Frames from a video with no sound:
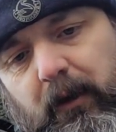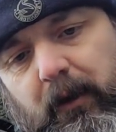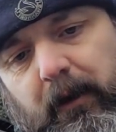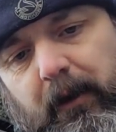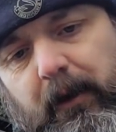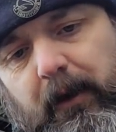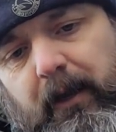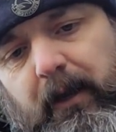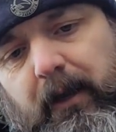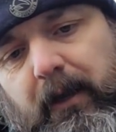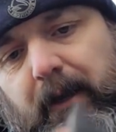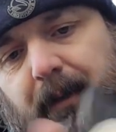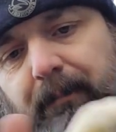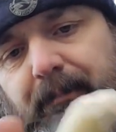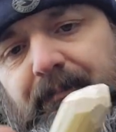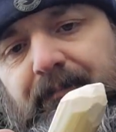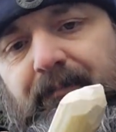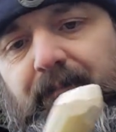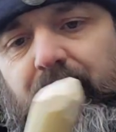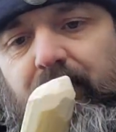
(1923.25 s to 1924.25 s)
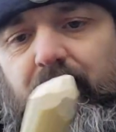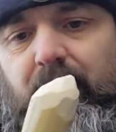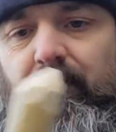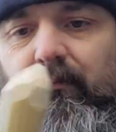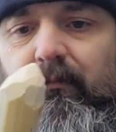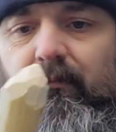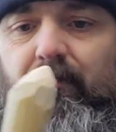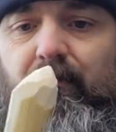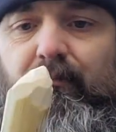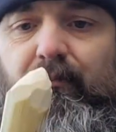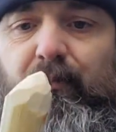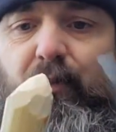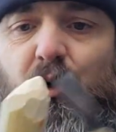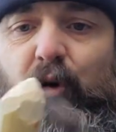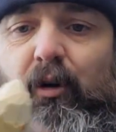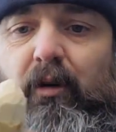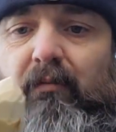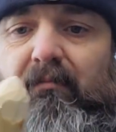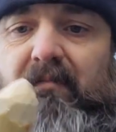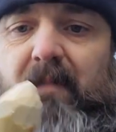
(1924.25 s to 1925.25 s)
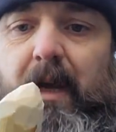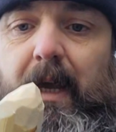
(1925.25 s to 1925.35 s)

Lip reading: but